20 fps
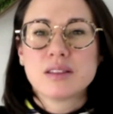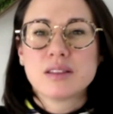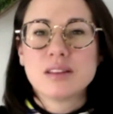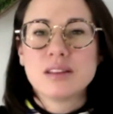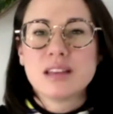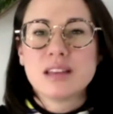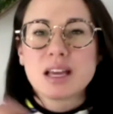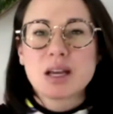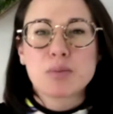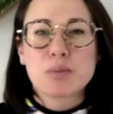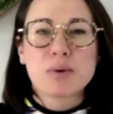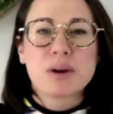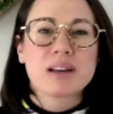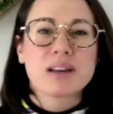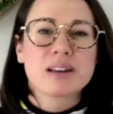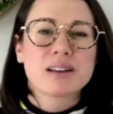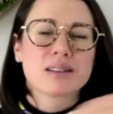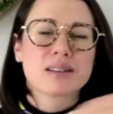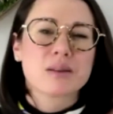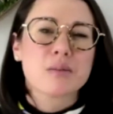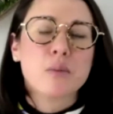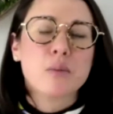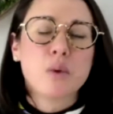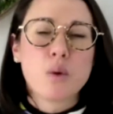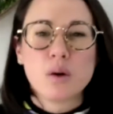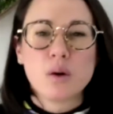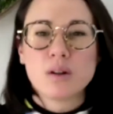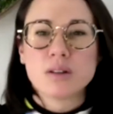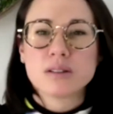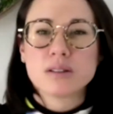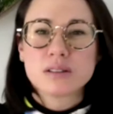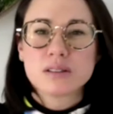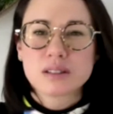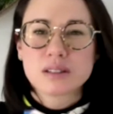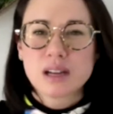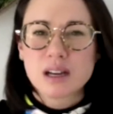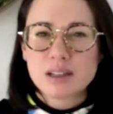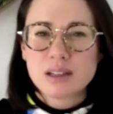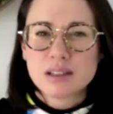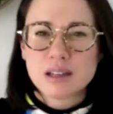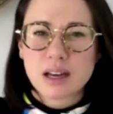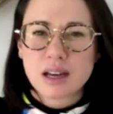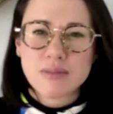they could break the mold. I